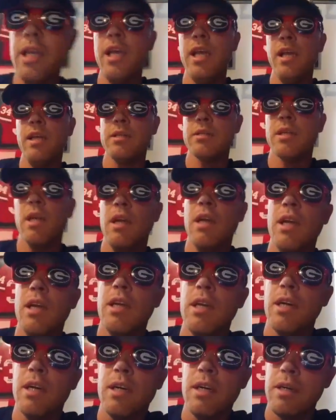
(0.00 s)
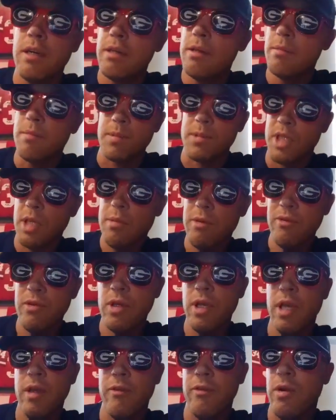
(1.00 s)
I guess. Some of
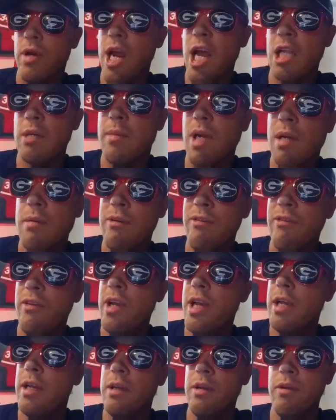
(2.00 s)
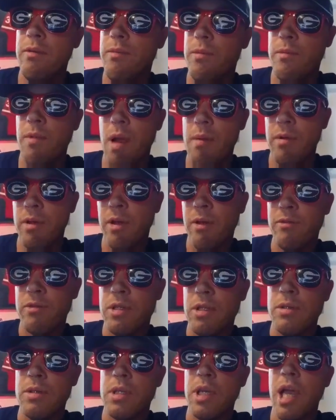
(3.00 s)
you can't. If you're an Alabama fan, you probably have
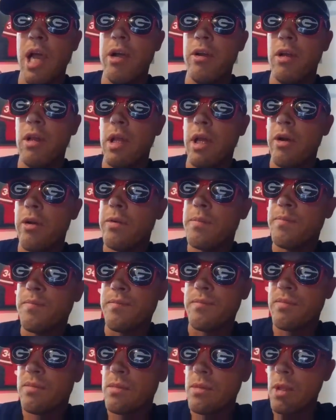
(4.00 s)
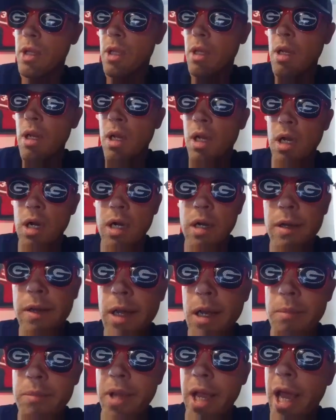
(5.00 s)
to use the calculator.
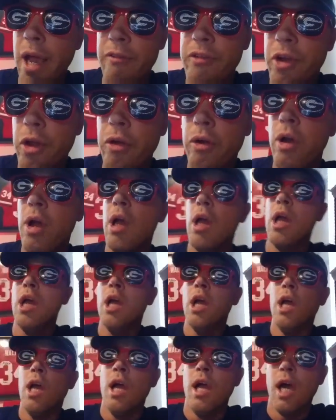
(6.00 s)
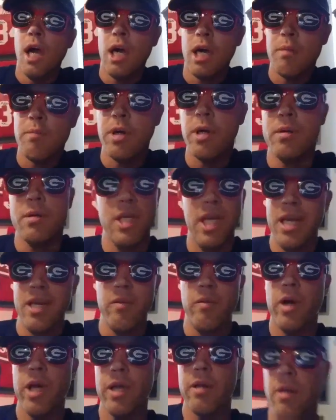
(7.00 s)
Yep, you have to. But
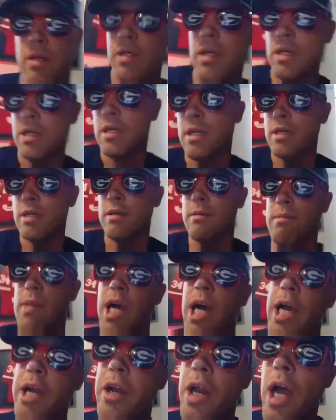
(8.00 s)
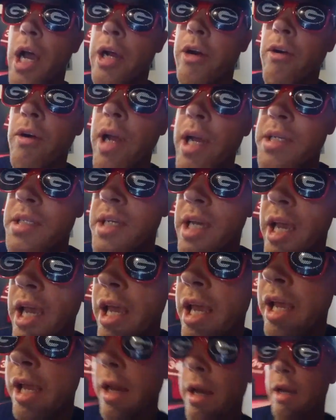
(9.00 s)
anyway, I digress
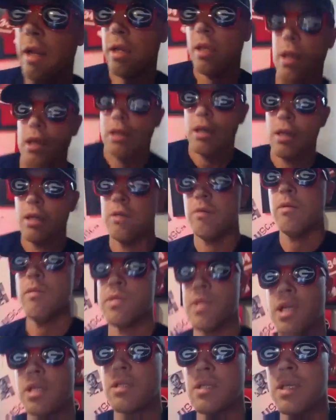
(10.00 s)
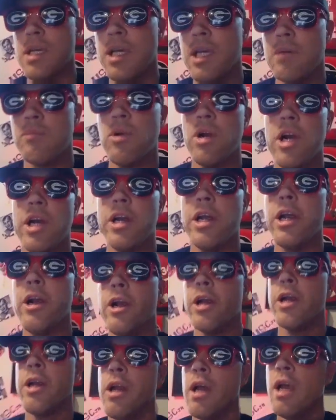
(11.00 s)
again. What was I saying? Brian
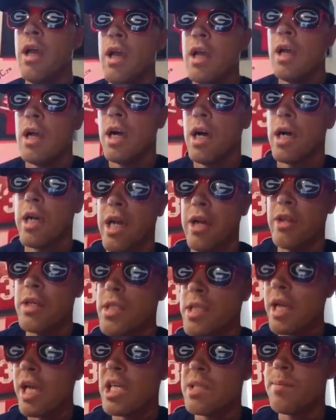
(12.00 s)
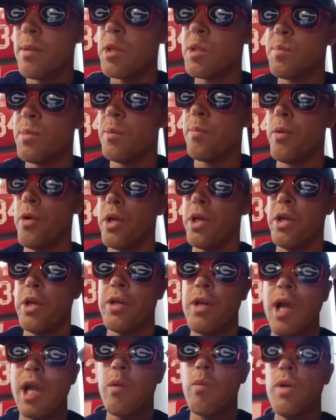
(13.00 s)
Herrien. Now, this guy's supposed to be pretty
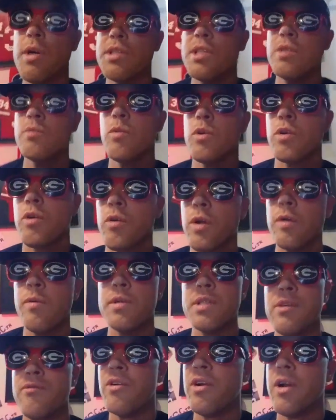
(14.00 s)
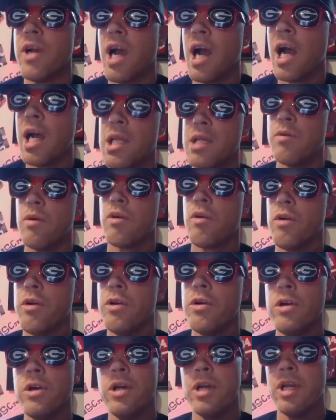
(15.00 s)
good. Now, he wasn't very highly
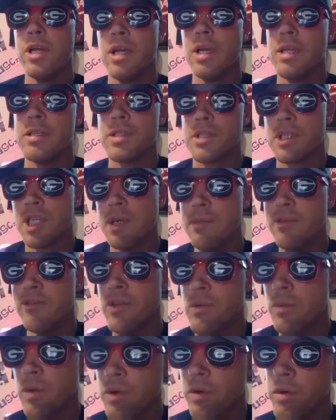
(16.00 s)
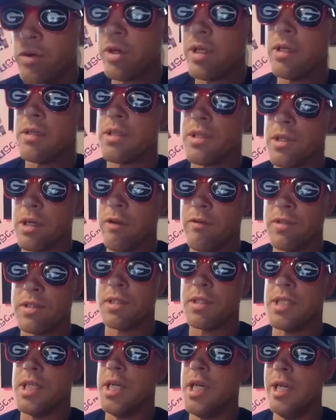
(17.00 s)
recruited, and some of the recruiting
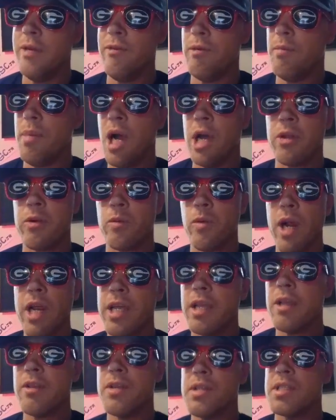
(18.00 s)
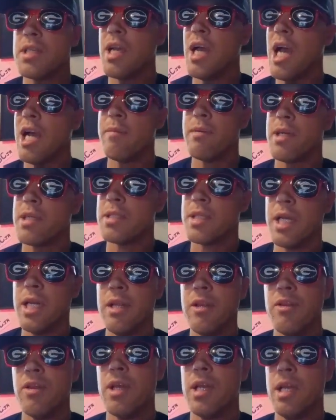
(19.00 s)
services didn't even bother ranking this guy because they
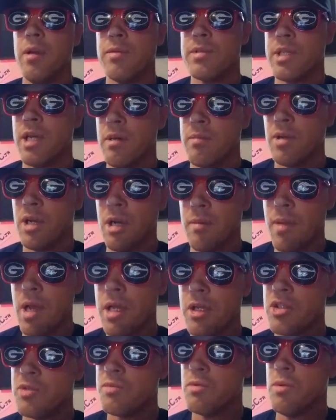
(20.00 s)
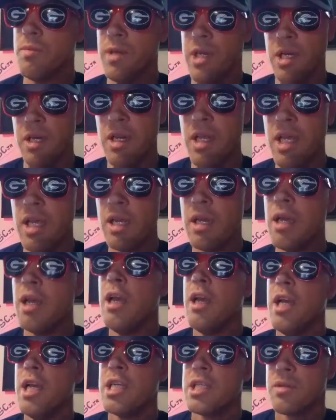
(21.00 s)
didn't think he was going to become eligible, but he did.
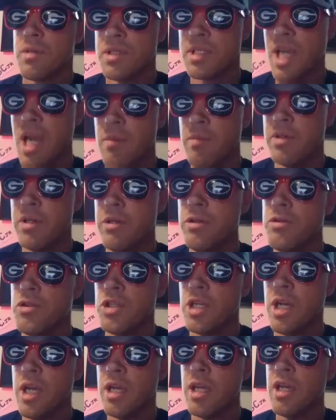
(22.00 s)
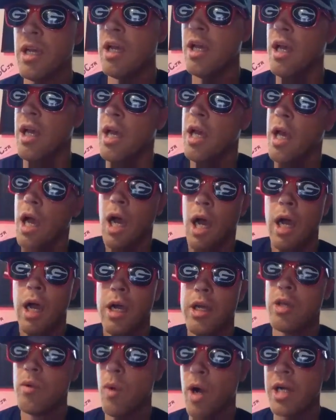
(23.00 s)
So he signed with UGA.
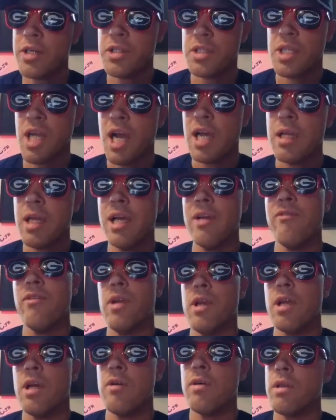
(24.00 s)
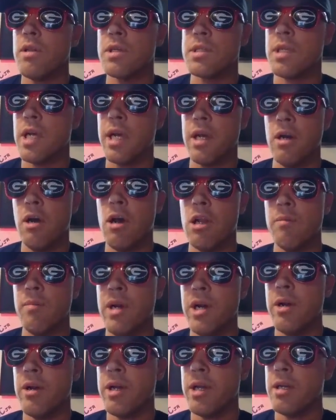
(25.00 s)
You watch this highlight video, he looks like an
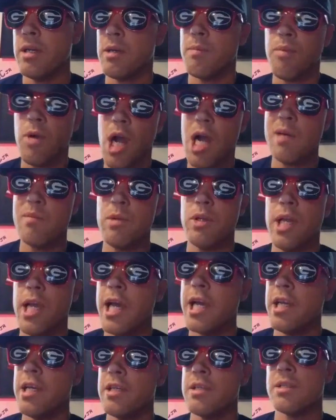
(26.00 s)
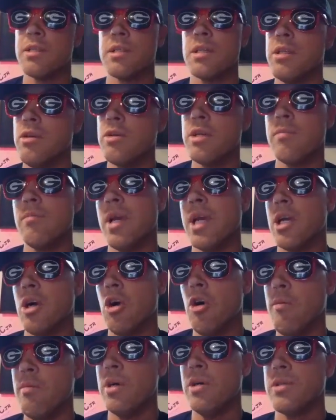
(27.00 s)
All-American. Problem with that is you can make
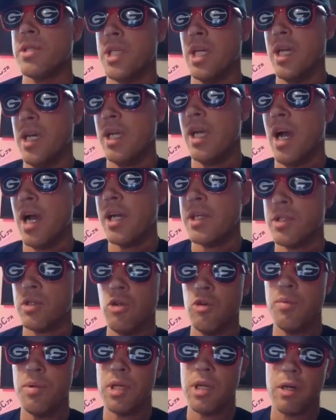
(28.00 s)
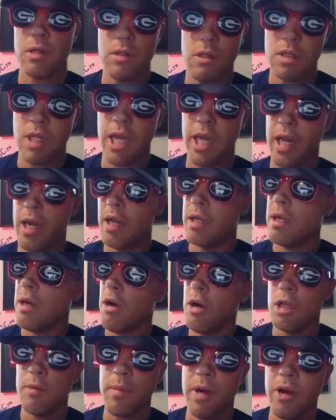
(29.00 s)
almost any high school player look like an
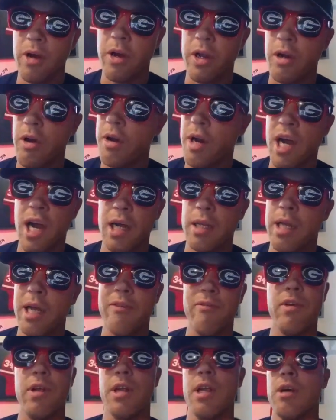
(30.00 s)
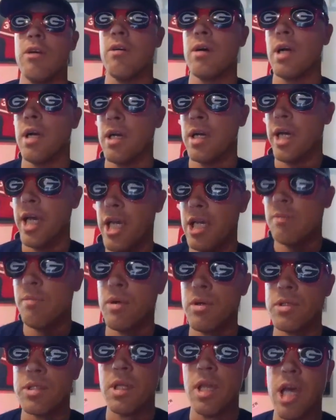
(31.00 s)
All-American on a highlight video. I hate to
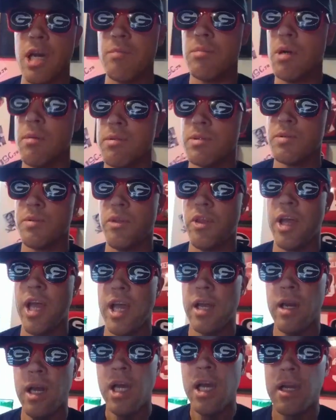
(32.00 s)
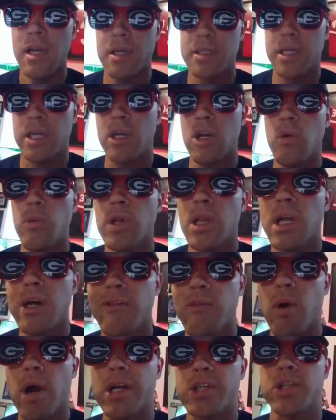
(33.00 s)
burst a lot of bubbles with that because I know we
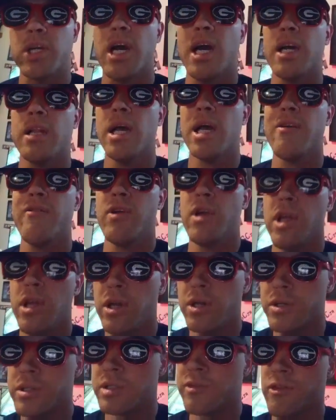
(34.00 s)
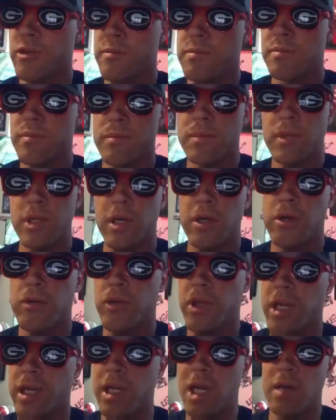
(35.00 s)
love watching highlight videos from, you
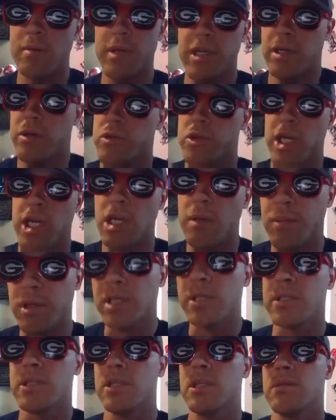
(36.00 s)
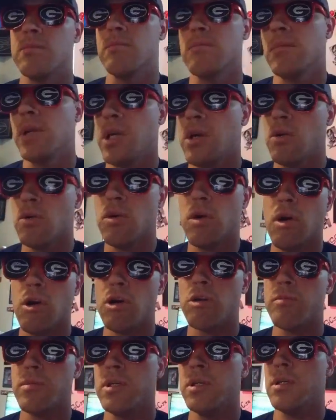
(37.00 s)
know, the income, you know, Jacob Eason and Nicole
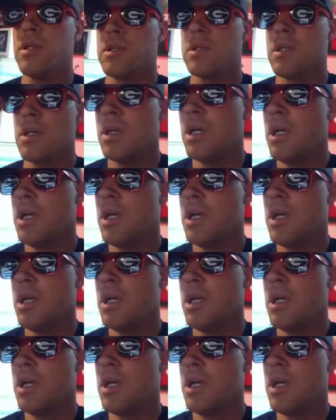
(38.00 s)
Hardman